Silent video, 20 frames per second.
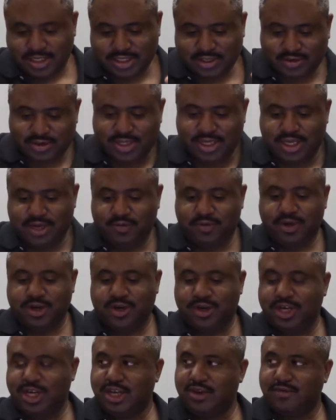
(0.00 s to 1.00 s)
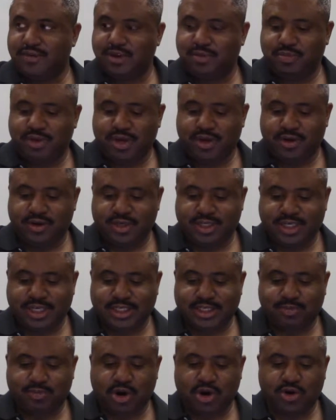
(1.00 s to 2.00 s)
And so then he went on to give the appearance. They
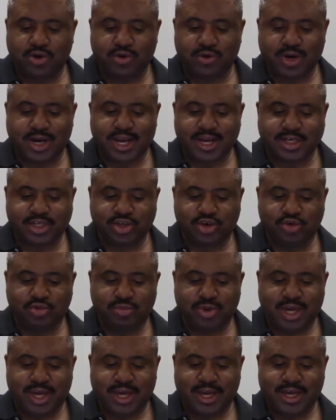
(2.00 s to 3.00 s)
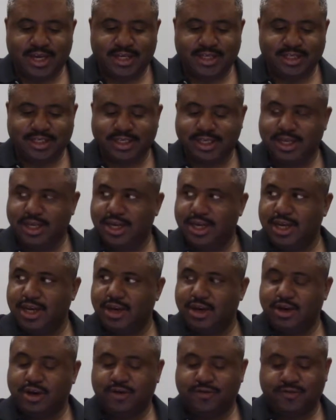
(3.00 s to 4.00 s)
sparkled like topaz,
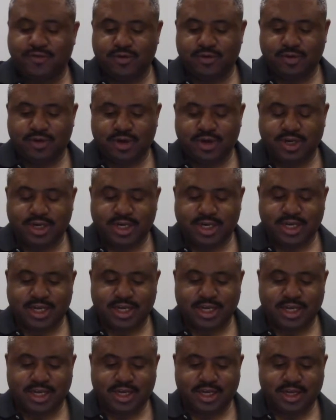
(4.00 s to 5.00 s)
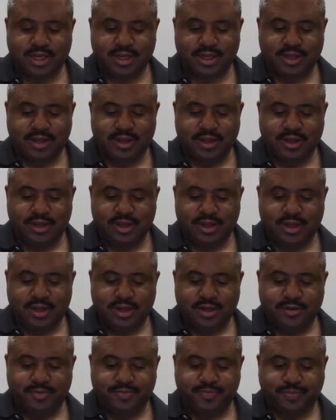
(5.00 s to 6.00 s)
and all four were looking like.
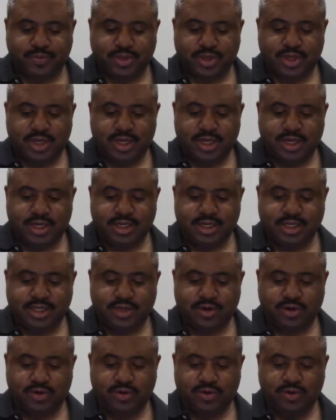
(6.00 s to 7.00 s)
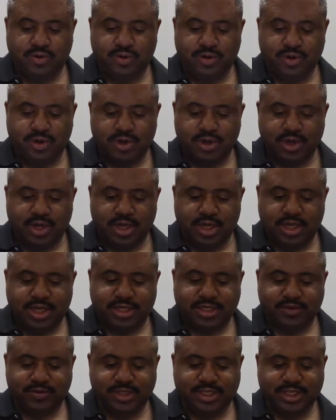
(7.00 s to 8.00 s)
Yeah. So he
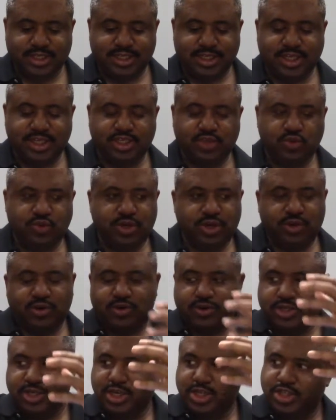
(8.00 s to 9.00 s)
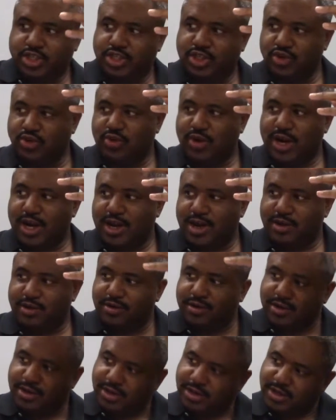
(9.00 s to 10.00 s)
says each wheel touched the ground.